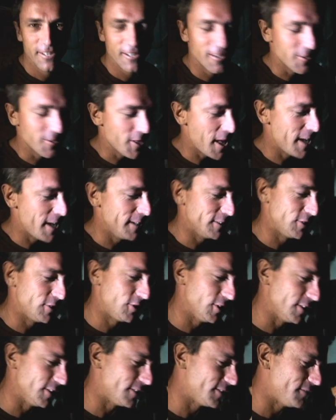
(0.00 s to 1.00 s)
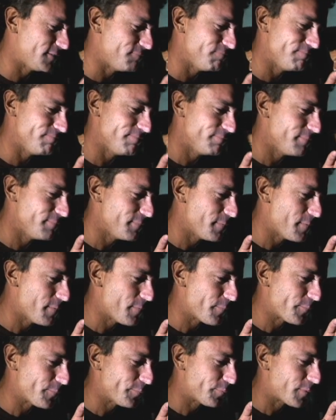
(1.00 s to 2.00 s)
Now that is just
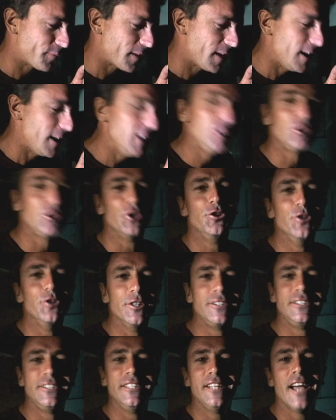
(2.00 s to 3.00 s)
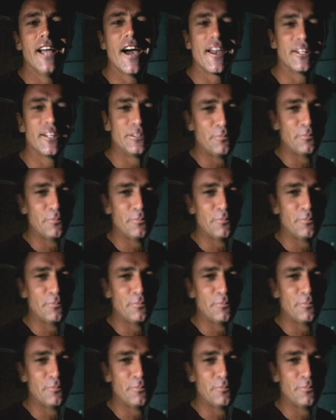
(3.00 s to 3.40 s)
ingenuity at its